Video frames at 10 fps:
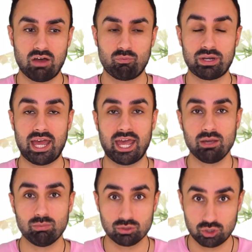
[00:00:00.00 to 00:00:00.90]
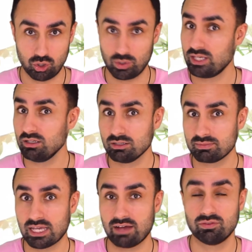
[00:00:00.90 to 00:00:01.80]
have been able to heal
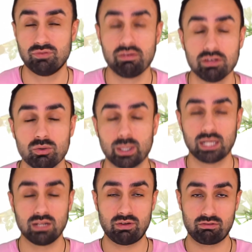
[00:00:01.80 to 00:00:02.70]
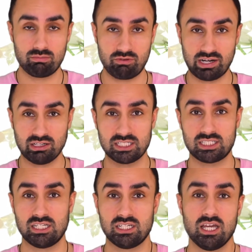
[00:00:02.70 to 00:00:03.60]
themselves very quickly, very
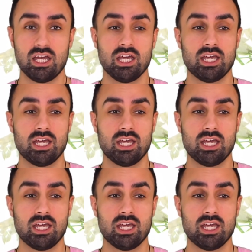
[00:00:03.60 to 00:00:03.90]
miraculously,